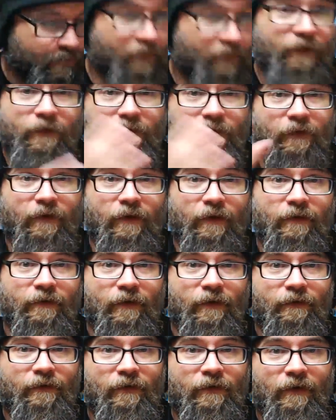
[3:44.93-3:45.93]
But as a kid in
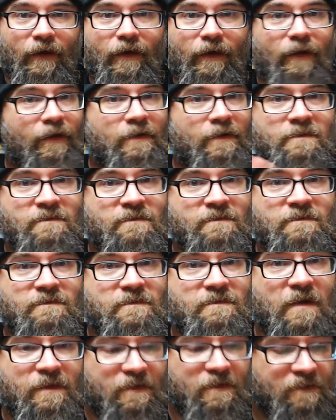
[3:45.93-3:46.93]
nineteen eighty,
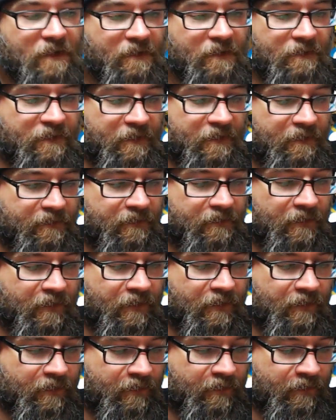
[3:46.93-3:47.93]
nothing wrong with it.
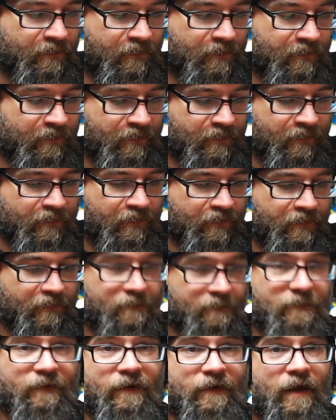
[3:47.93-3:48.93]

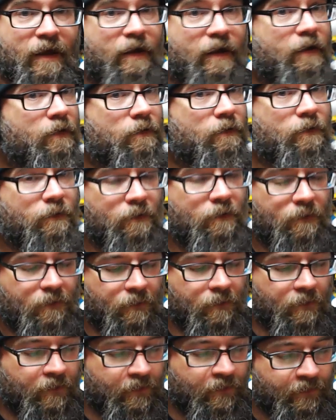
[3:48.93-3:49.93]
But now,
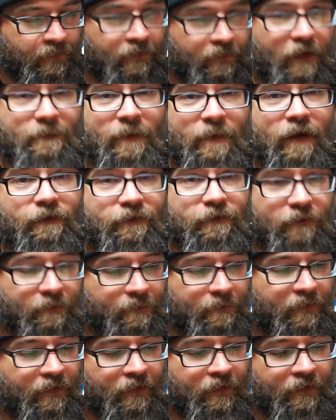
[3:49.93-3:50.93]
whoo, that monster
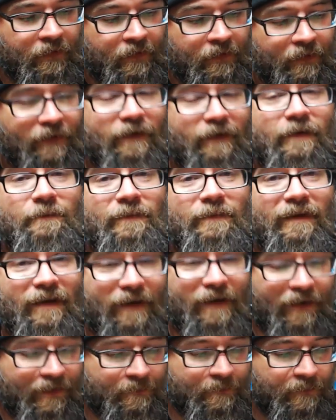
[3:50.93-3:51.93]
would be
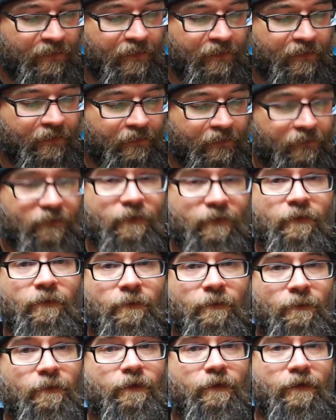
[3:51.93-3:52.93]
behind bars
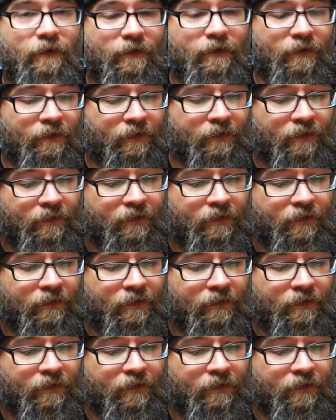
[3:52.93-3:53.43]
with a